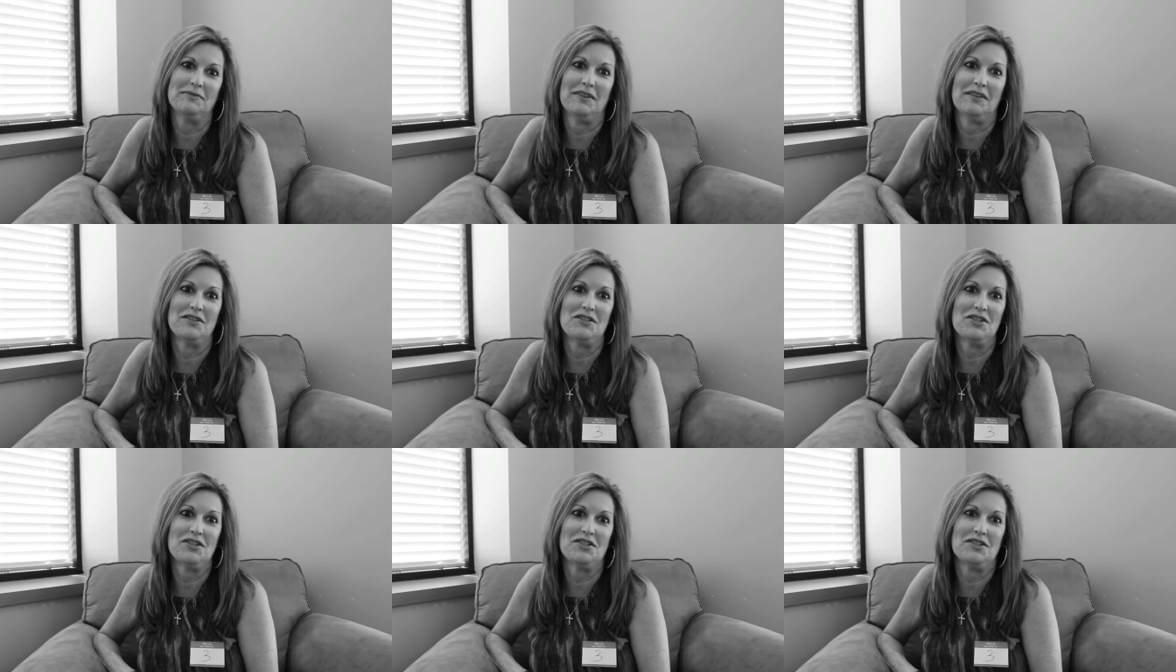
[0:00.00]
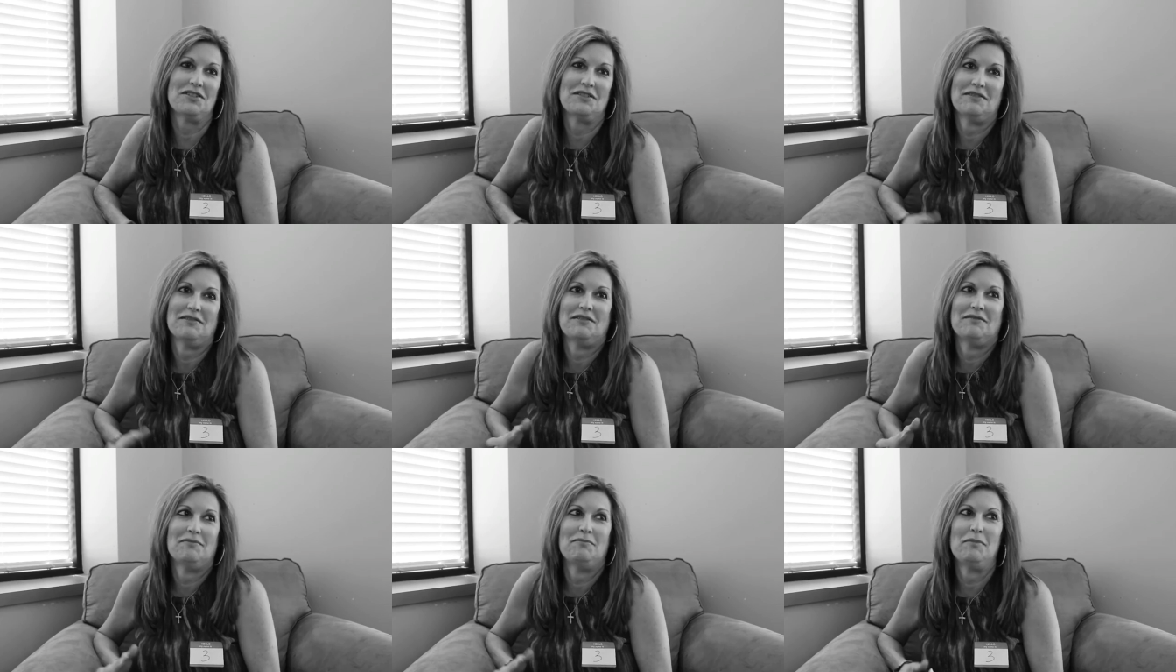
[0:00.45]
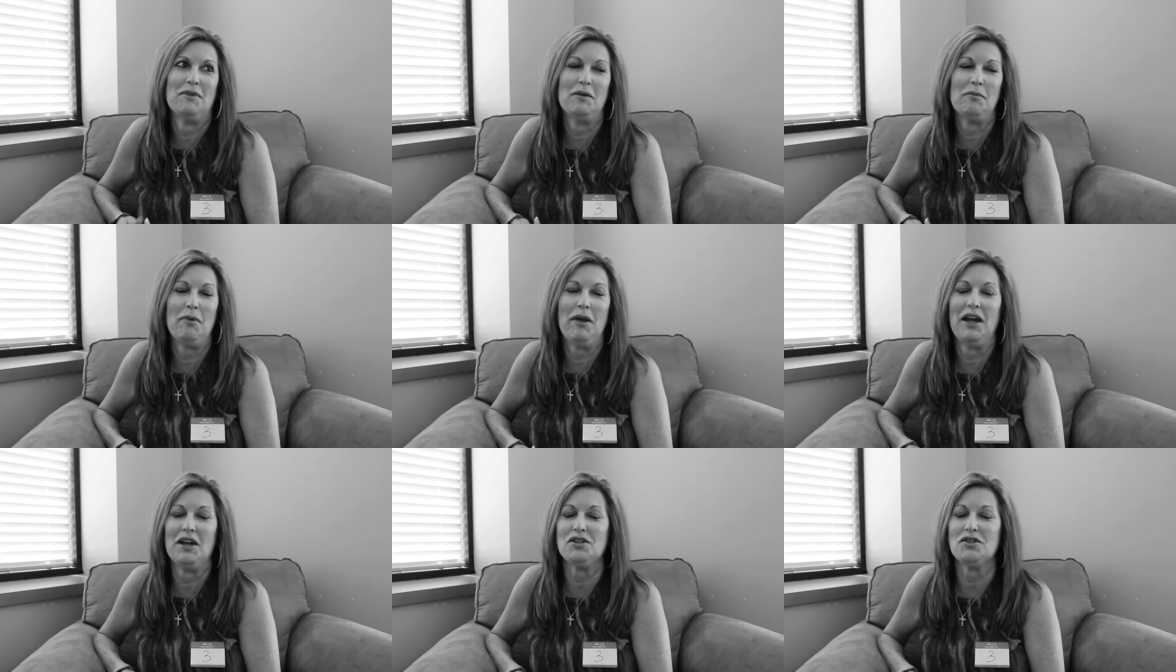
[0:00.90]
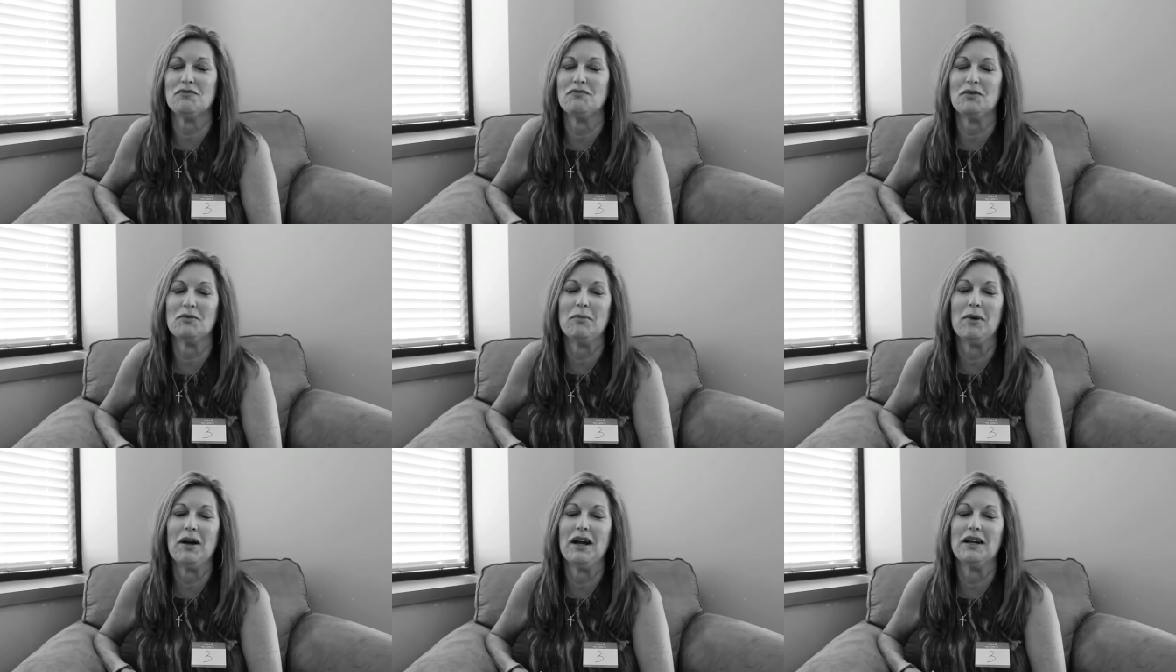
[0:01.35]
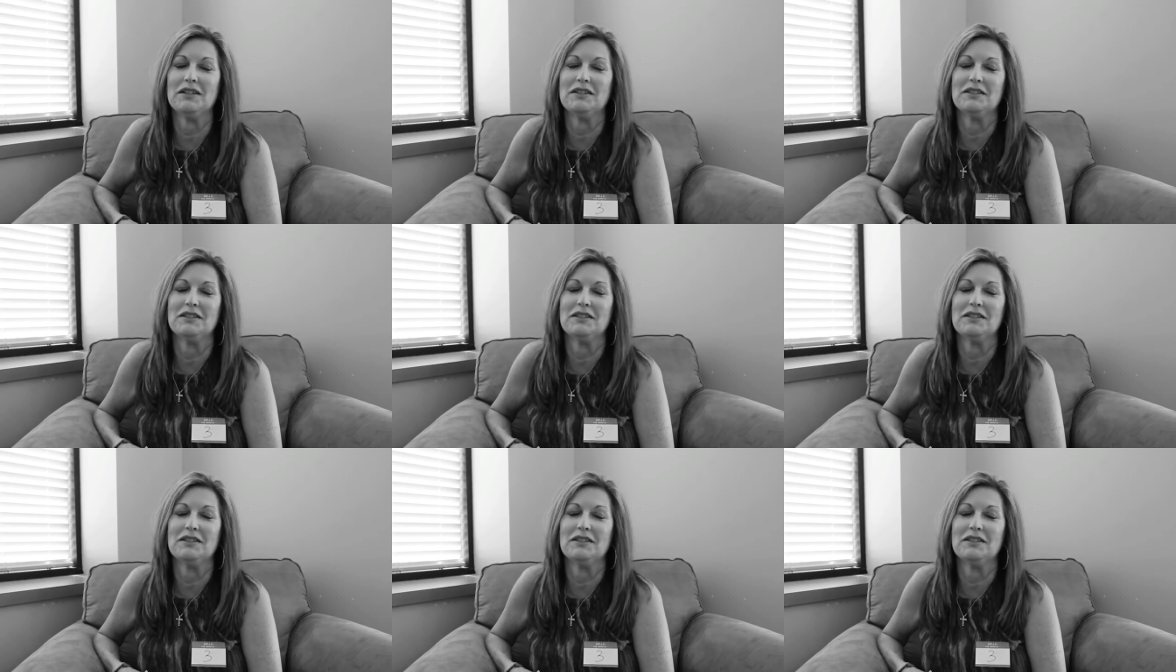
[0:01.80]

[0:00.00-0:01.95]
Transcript: I just, you know, passion for mine.